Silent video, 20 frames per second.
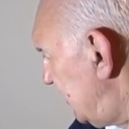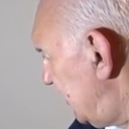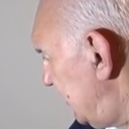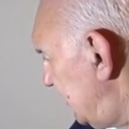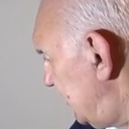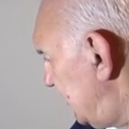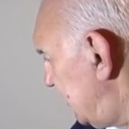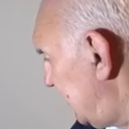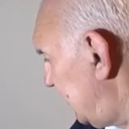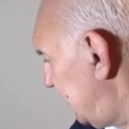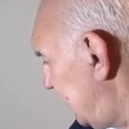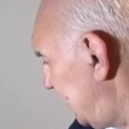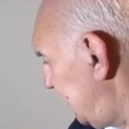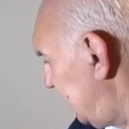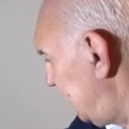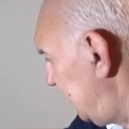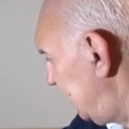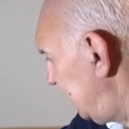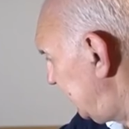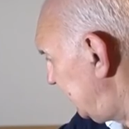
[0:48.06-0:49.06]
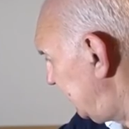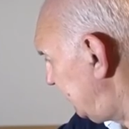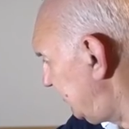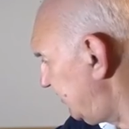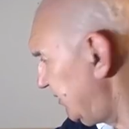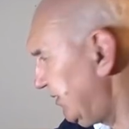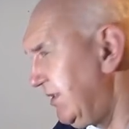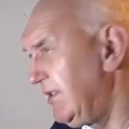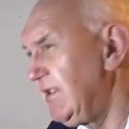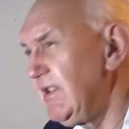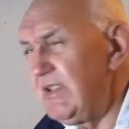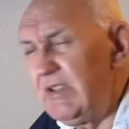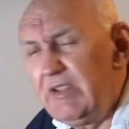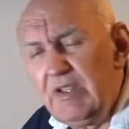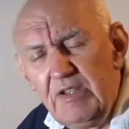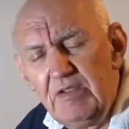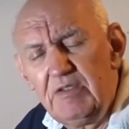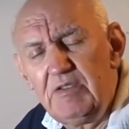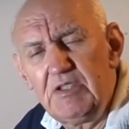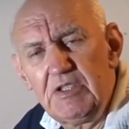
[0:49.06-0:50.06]
and, uh, well,
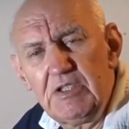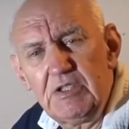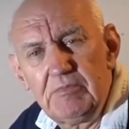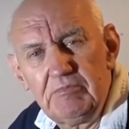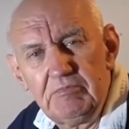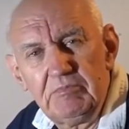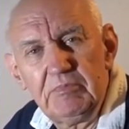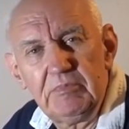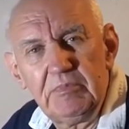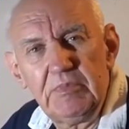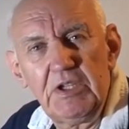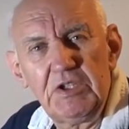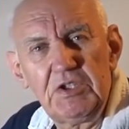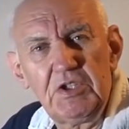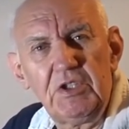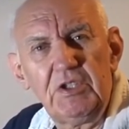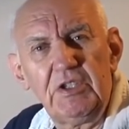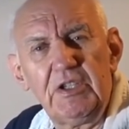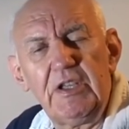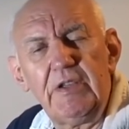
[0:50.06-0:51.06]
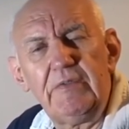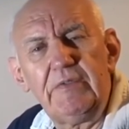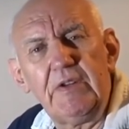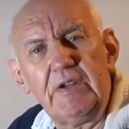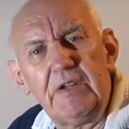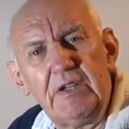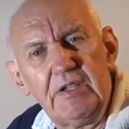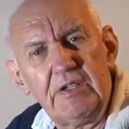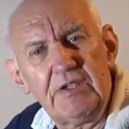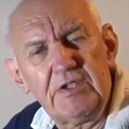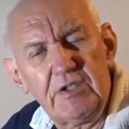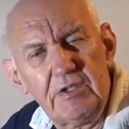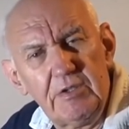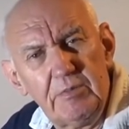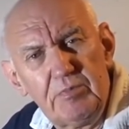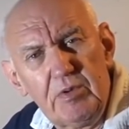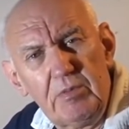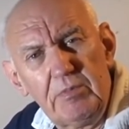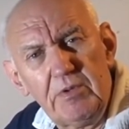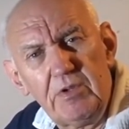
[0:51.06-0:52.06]
it's it's early evening now, so
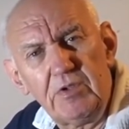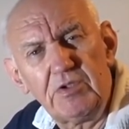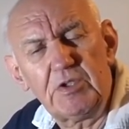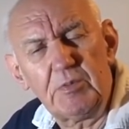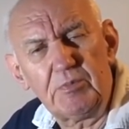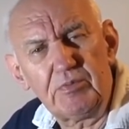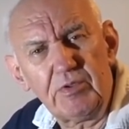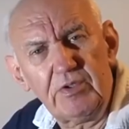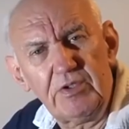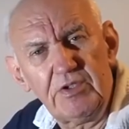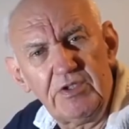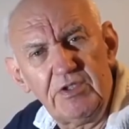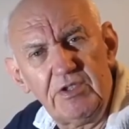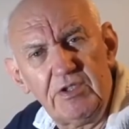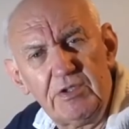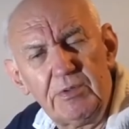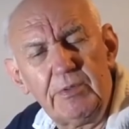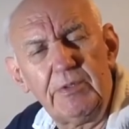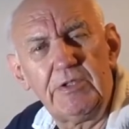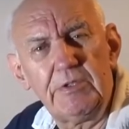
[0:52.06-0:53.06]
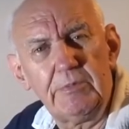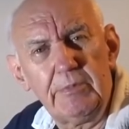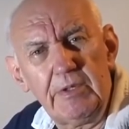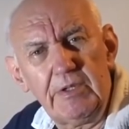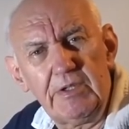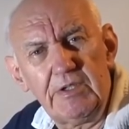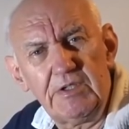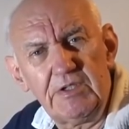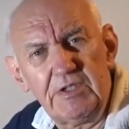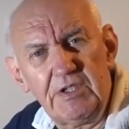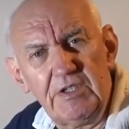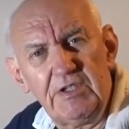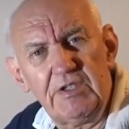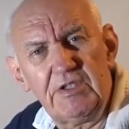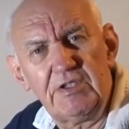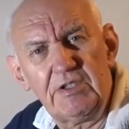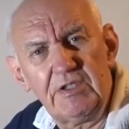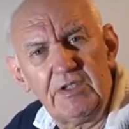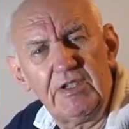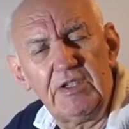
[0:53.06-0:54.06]
probably not surprising that 20 metres
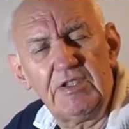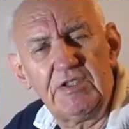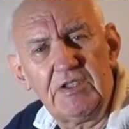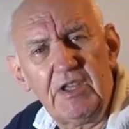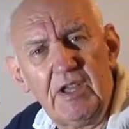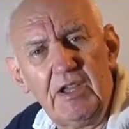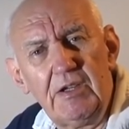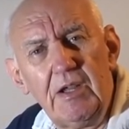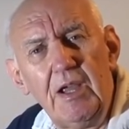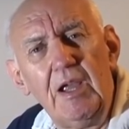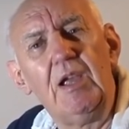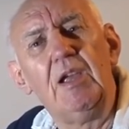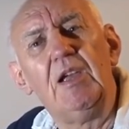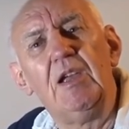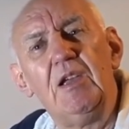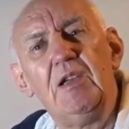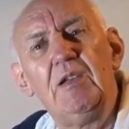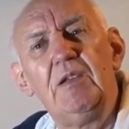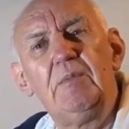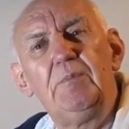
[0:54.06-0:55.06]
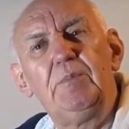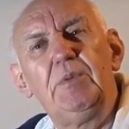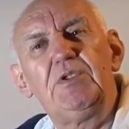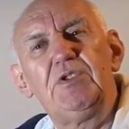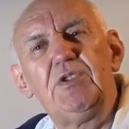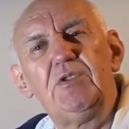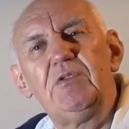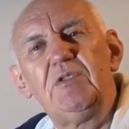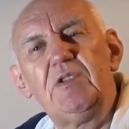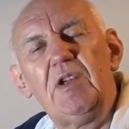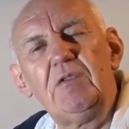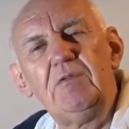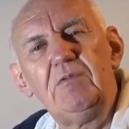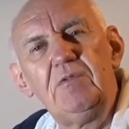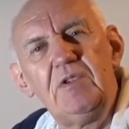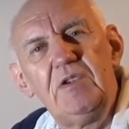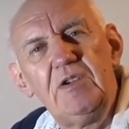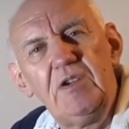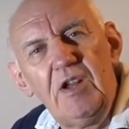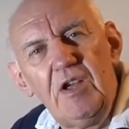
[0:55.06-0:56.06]
is, is dead. But you
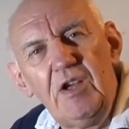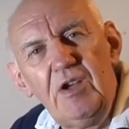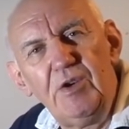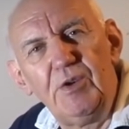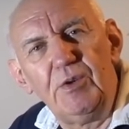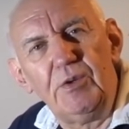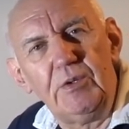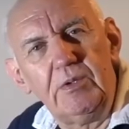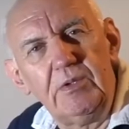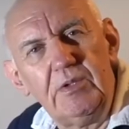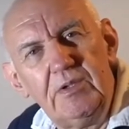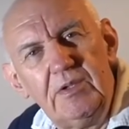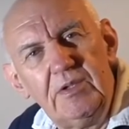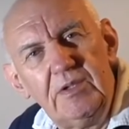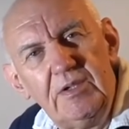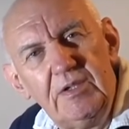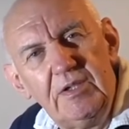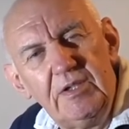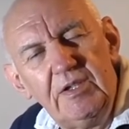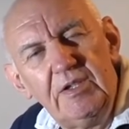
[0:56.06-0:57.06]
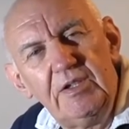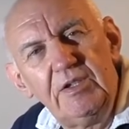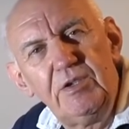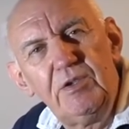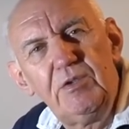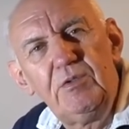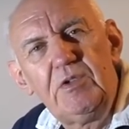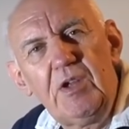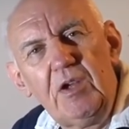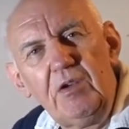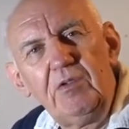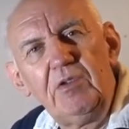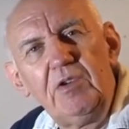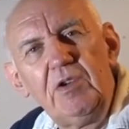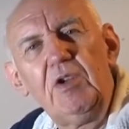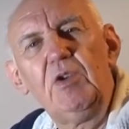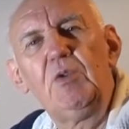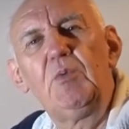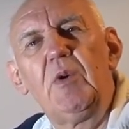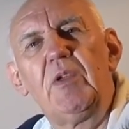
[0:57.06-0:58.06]
don't know you don't
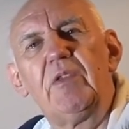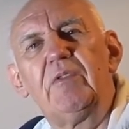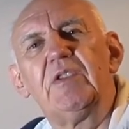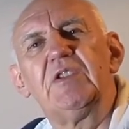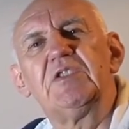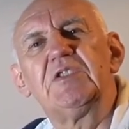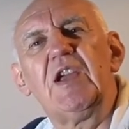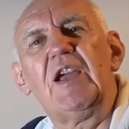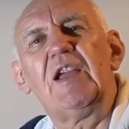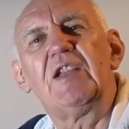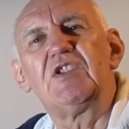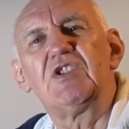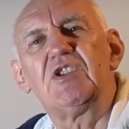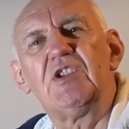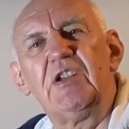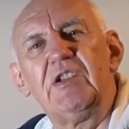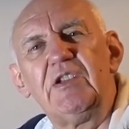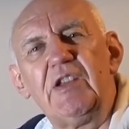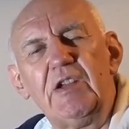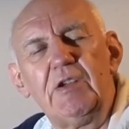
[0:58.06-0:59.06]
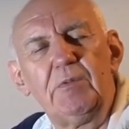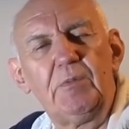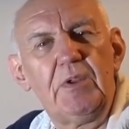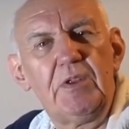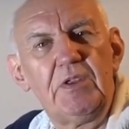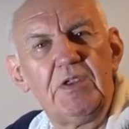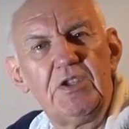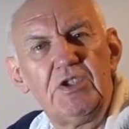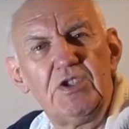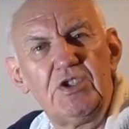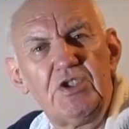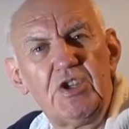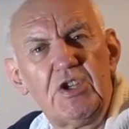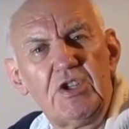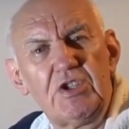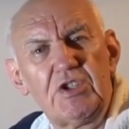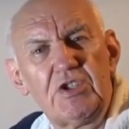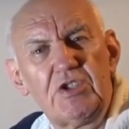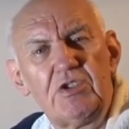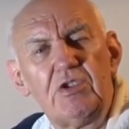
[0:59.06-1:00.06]
know whether it's actually dead or whether there's
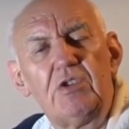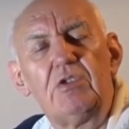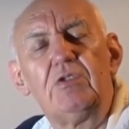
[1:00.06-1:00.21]
just